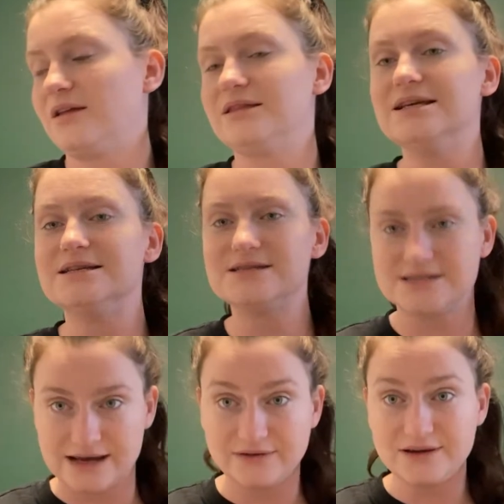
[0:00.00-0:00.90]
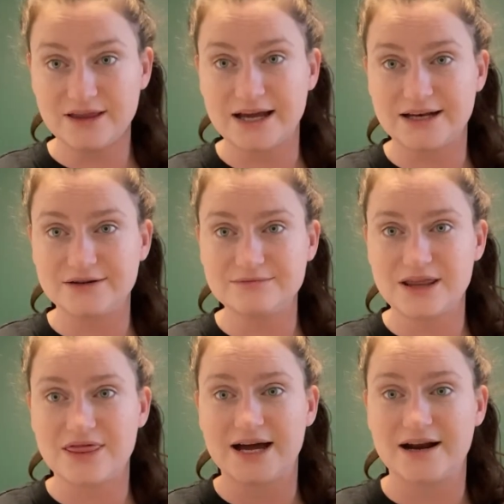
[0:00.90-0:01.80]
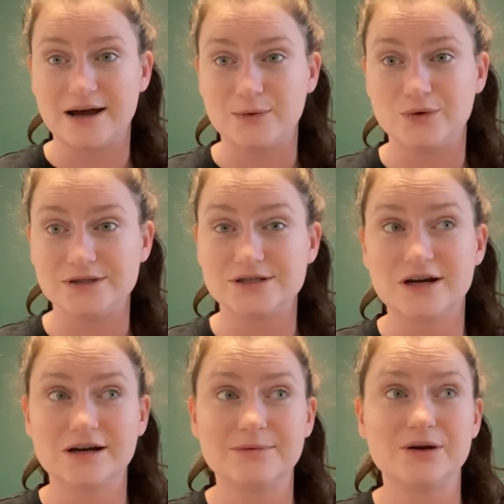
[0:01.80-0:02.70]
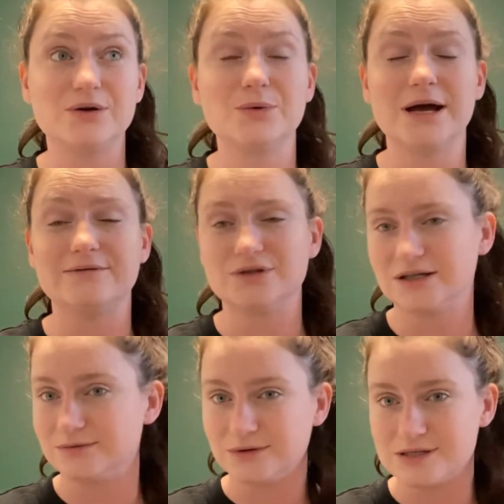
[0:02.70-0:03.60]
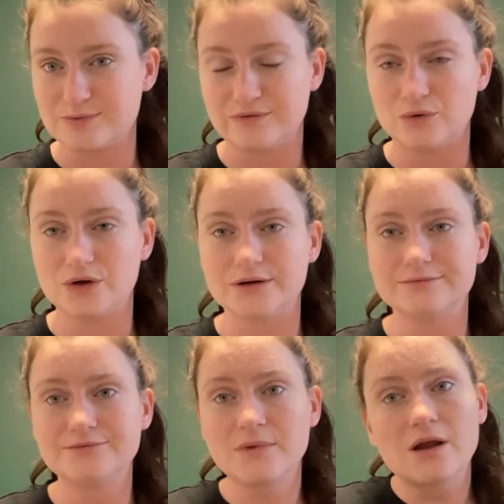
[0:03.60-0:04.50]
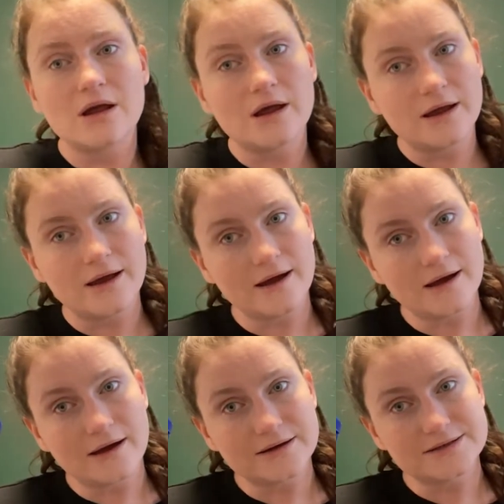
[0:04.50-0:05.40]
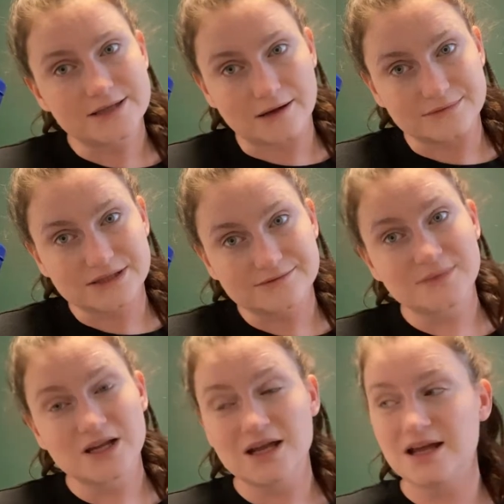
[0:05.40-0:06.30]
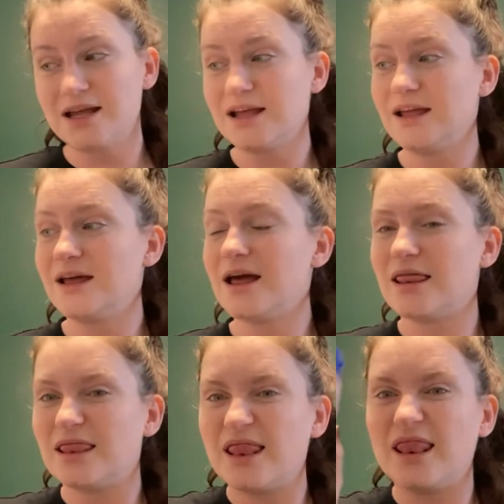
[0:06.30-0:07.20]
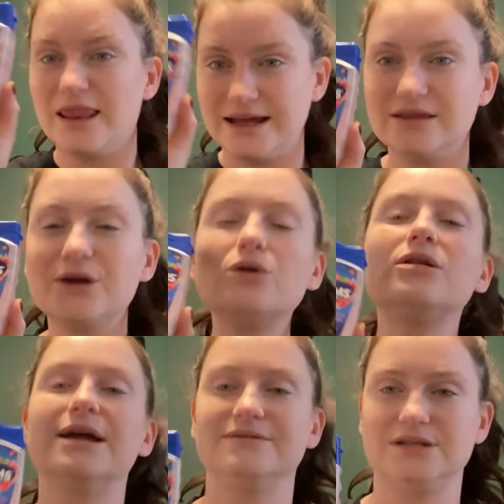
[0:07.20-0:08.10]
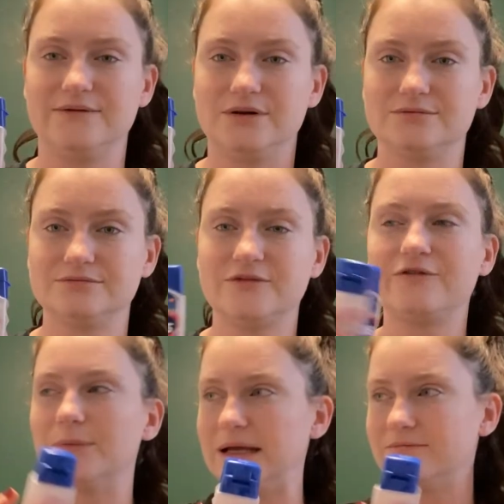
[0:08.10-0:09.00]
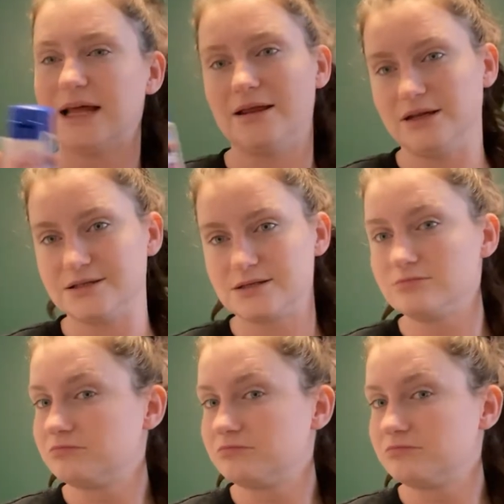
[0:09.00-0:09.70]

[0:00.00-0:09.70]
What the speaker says: The 7th item that I'm going to talk about, I've talked about this before, Tums. Like, literal lifesaver, for me, at least.